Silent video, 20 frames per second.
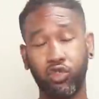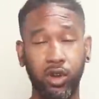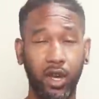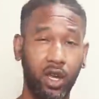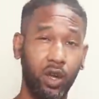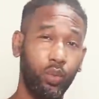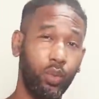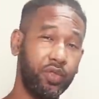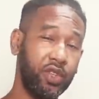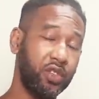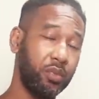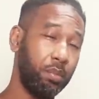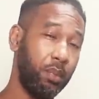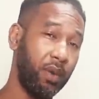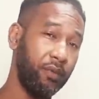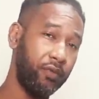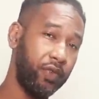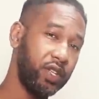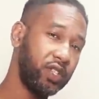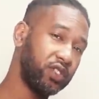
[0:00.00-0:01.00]
crack on with this
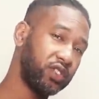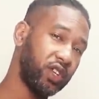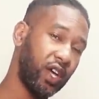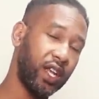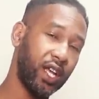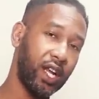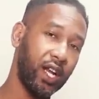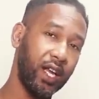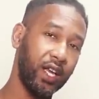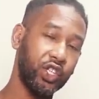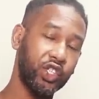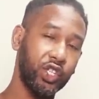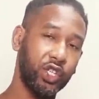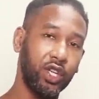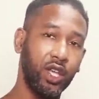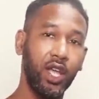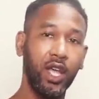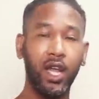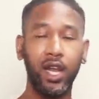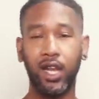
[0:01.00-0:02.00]
monthly designer collection.
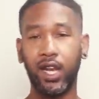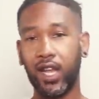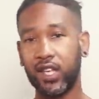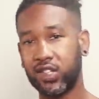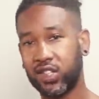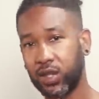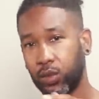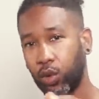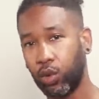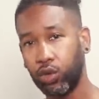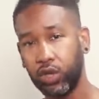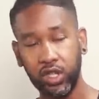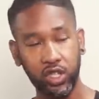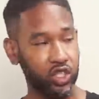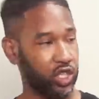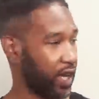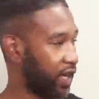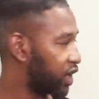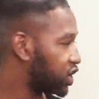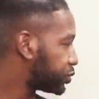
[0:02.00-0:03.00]
Let's see what all
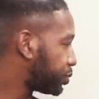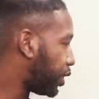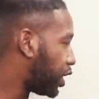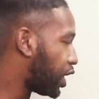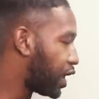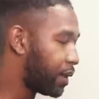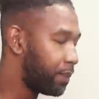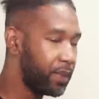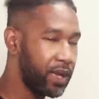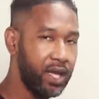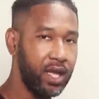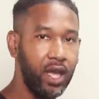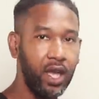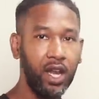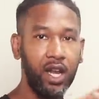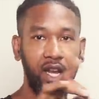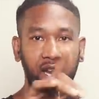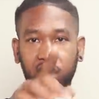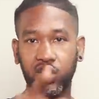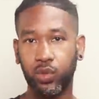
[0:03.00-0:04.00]
these jackets behind me.
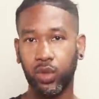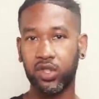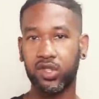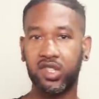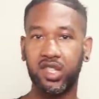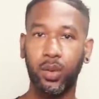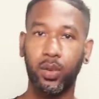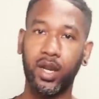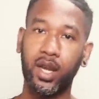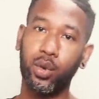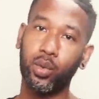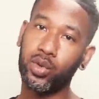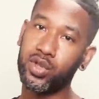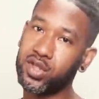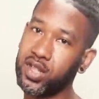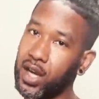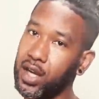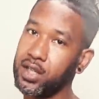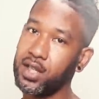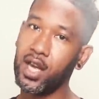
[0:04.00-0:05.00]
Let's see what they're all
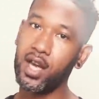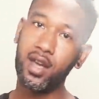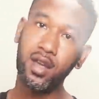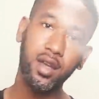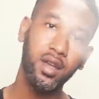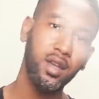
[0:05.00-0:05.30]
saying, yeah?